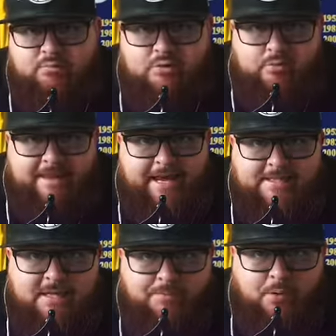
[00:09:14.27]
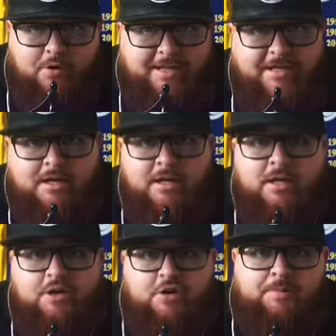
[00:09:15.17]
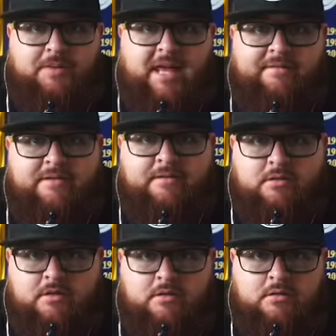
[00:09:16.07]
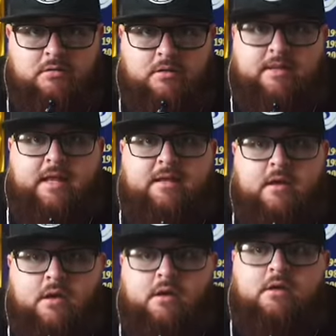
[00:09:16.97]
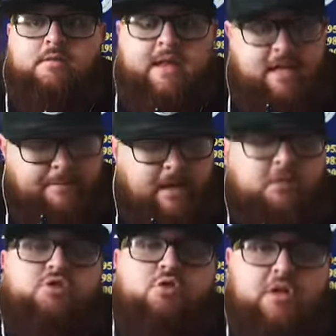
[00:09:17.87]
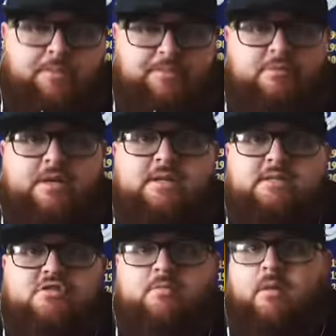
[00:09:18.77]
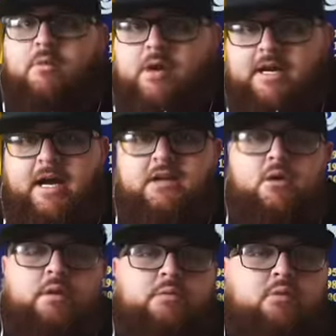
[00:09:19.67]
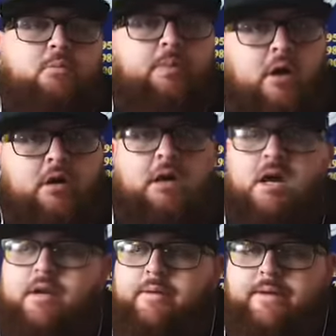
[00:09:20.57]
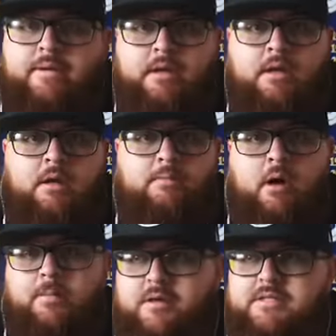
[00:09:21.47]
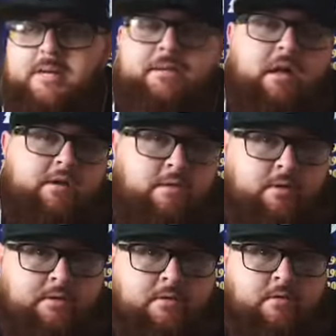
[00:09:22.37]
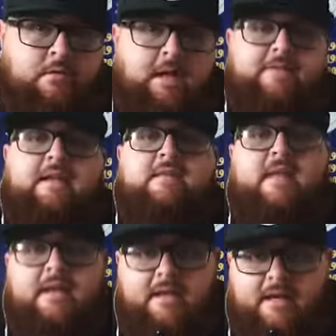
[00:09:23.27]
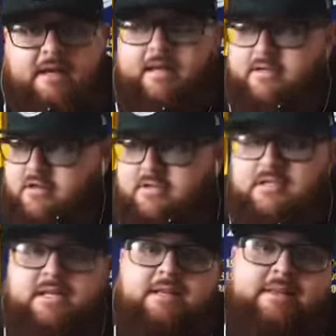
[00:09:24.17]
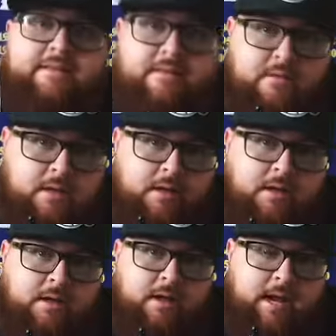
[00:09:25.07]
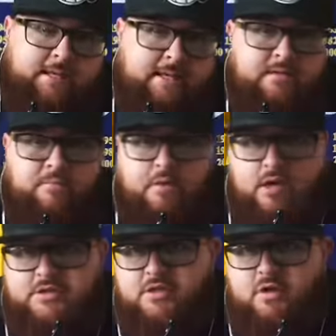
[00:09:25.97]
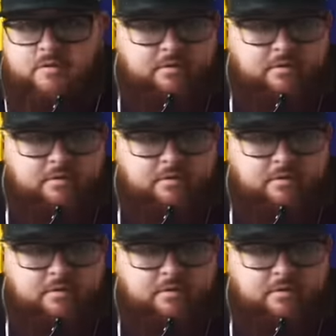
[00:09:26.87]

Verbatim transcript: when you relax up early, you're up 11. Then they come out, shoot a couple threes. Jamal Murray got going. Will, Barton got going. Paul Millsap got going. And then they took the lead, and then AD and LeBron took over